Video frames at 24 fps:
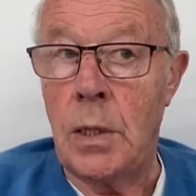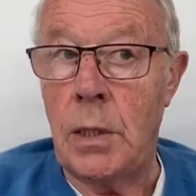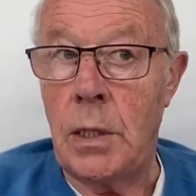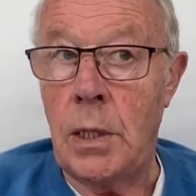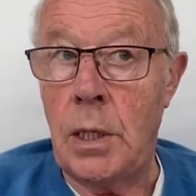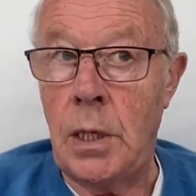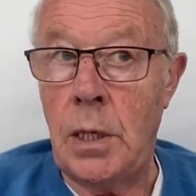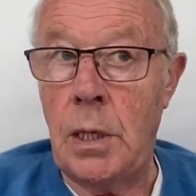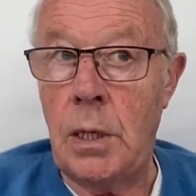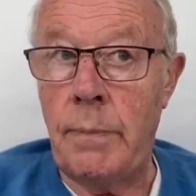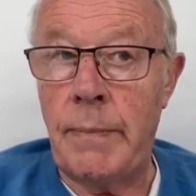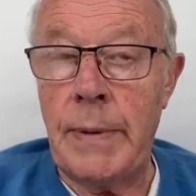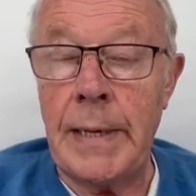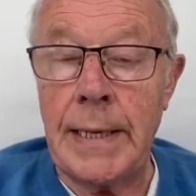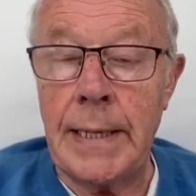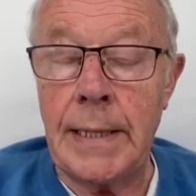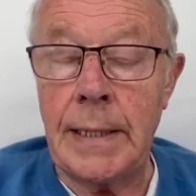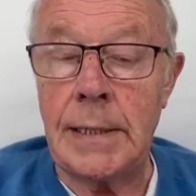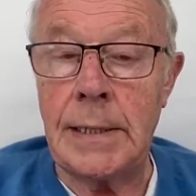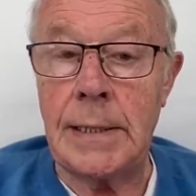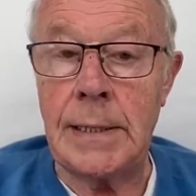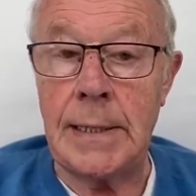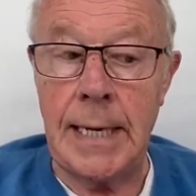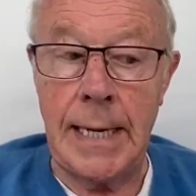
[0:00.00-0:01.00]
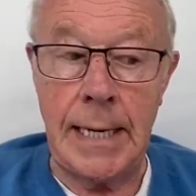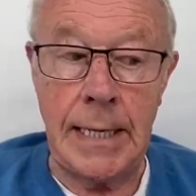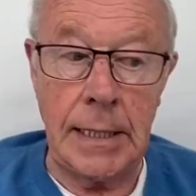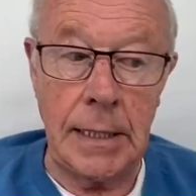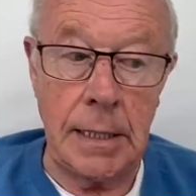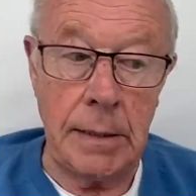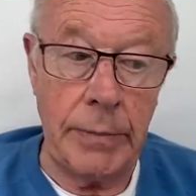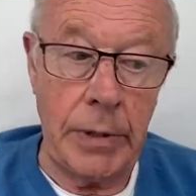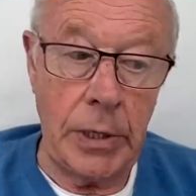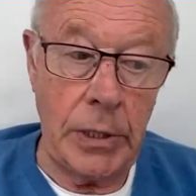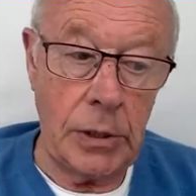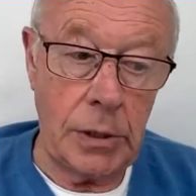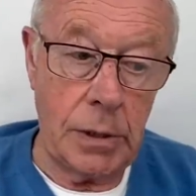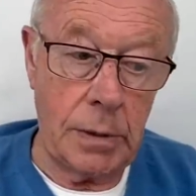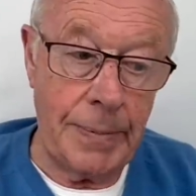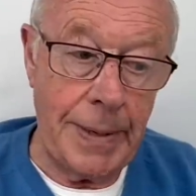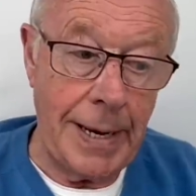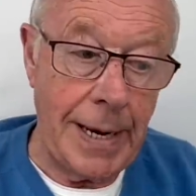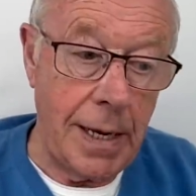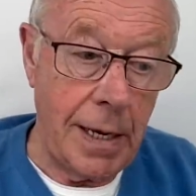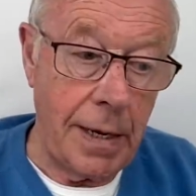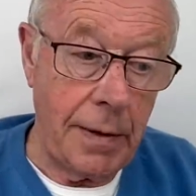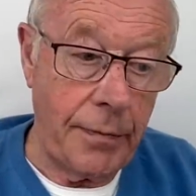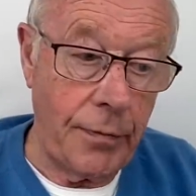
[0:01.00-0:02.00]
The biggest and the most
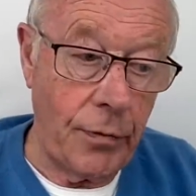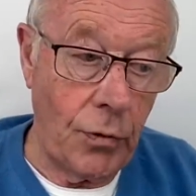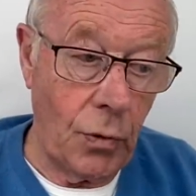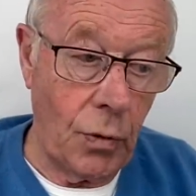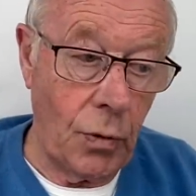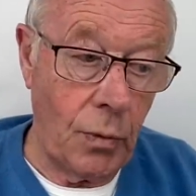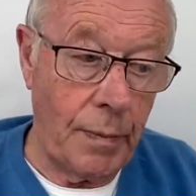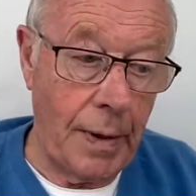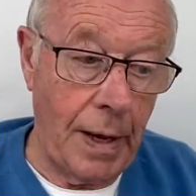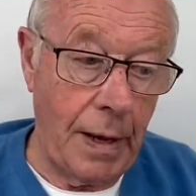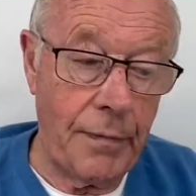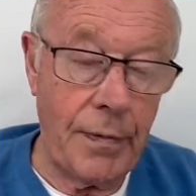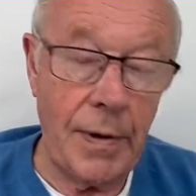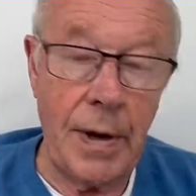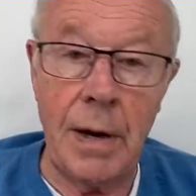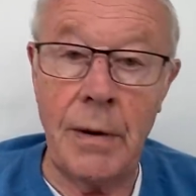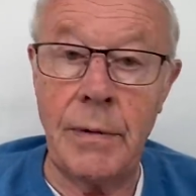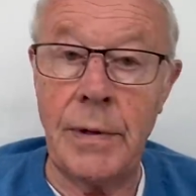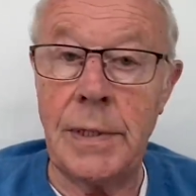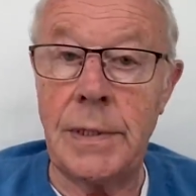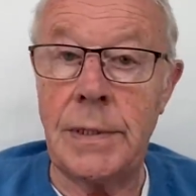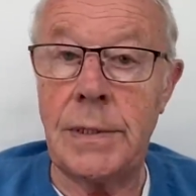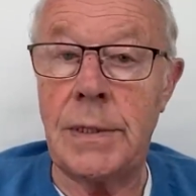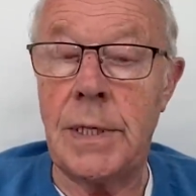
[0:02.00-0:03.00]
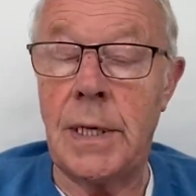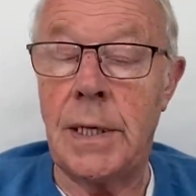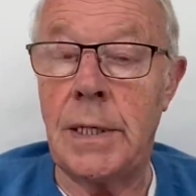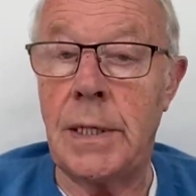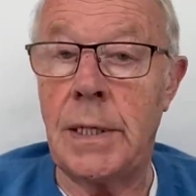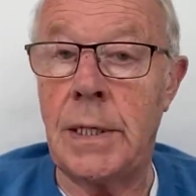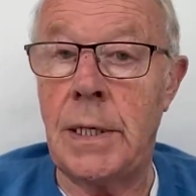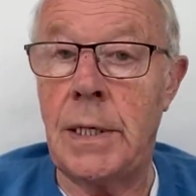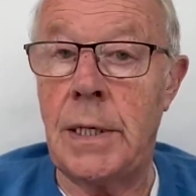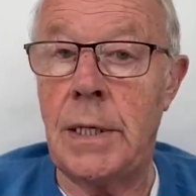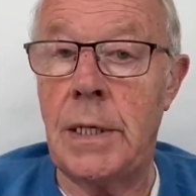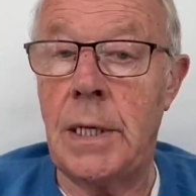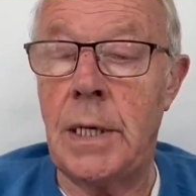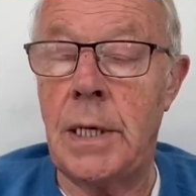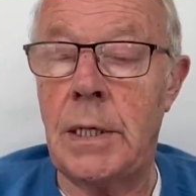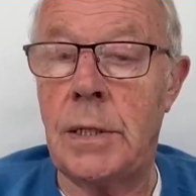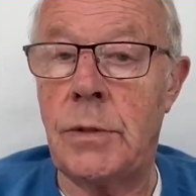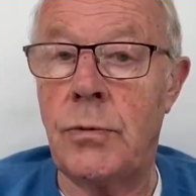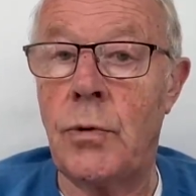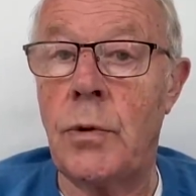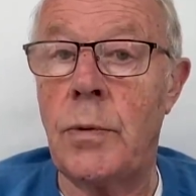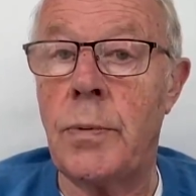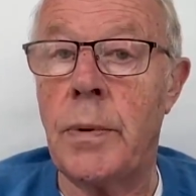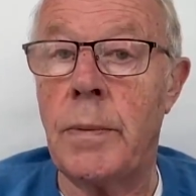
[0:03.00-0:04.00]
powerful by far is
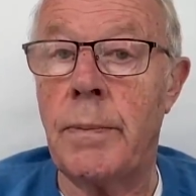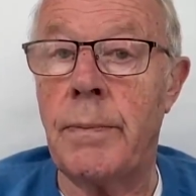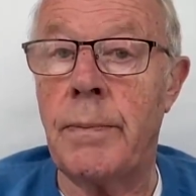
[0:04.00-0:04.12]
Rupert